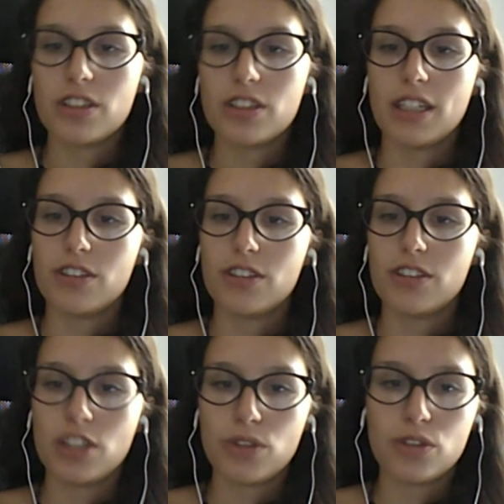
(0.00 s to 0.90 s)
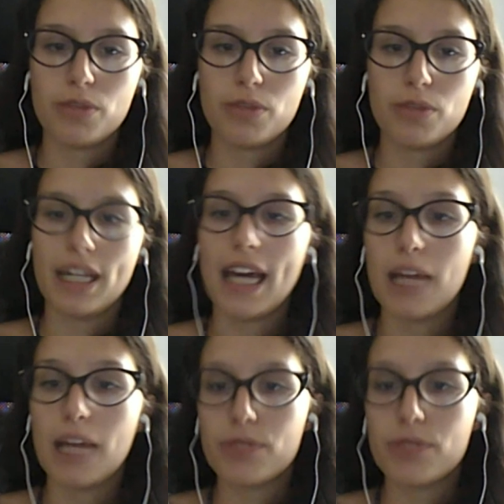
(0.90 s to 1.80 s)
and children should be
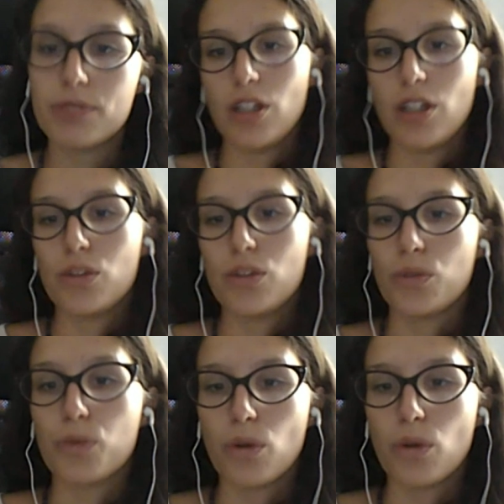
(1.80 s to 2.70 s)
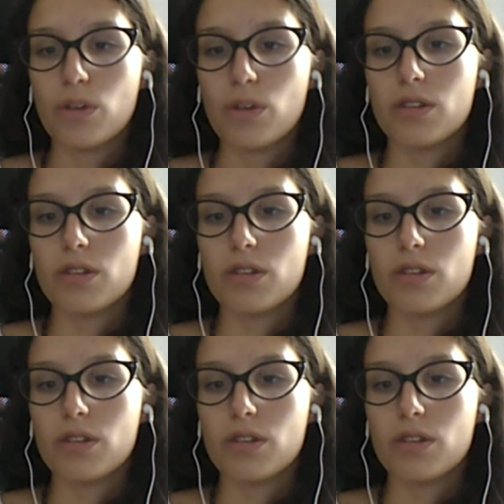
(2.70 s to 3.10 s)
helped to grow.